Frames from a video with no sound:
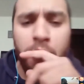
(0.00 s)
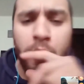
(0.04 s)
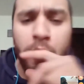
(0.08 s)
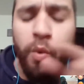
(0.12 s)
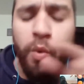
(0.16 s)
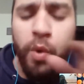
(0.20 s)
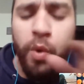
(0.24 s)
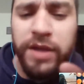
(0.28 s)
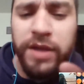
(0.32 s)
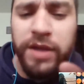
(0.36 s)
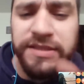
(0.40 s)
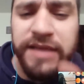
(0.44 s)

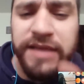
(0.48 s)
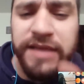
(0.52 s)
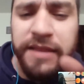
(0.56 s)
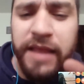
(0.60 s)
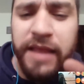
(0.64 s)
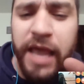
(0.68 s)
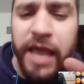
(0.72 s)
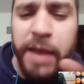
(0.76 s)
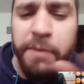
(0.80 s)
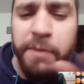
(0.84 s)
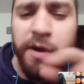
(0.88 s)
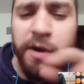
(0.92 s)
what's the
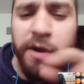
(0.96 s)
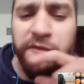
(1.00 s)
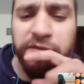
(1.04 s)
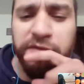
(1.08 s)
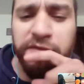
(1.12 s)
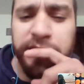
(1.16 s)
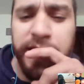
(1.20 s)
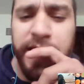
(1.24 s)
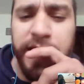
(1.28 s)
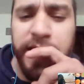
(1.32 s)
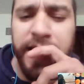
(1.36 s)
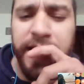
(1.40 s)
name of
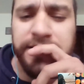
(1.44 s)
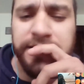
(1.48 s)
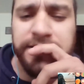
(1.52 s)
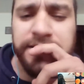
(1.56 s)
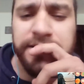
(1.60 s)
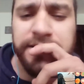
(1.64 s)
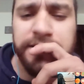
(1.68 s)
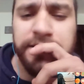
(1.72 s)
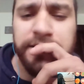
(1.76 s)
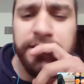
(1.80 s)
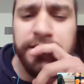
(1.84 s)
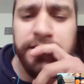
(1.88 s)
that
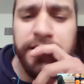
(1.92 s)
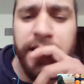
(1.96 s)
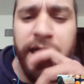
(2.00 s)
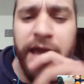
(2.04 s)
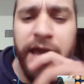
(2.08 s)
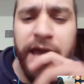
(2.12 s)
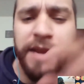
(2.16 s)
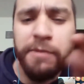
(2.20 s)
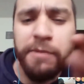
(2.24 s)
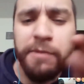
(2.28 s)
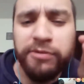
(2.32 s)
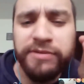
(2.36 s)

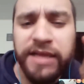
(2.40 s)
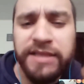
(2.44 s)
animal